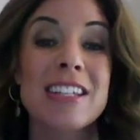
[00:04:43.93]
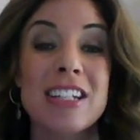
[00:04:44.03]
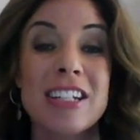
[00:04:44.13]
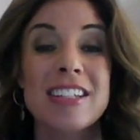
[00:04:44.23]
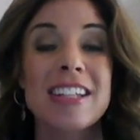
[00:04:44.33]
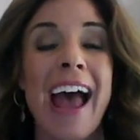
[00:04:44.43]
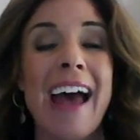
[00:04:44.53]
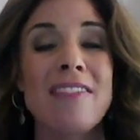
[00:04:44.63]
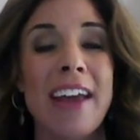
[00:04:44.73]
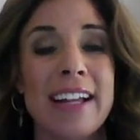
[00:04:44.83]
just
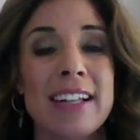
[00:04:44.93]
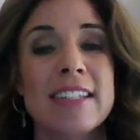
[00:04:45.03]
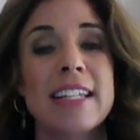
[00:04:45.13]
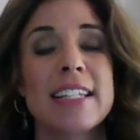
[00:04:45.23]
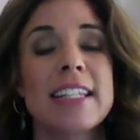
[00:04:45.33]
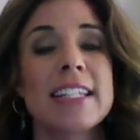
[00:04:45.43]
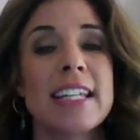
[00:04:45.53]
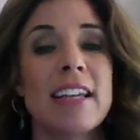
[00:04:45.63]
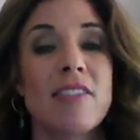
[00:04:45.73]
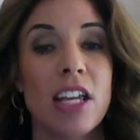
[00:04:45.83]
have that
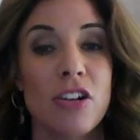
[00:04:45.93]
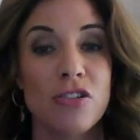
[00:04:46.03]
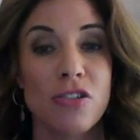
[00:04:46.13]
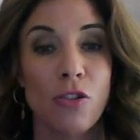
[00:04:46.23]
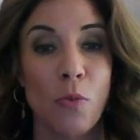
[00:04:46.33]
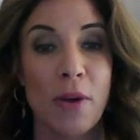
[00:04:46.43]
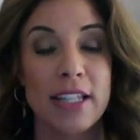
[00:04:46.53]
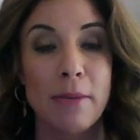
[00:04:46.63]
consistency of the inner circle weeks.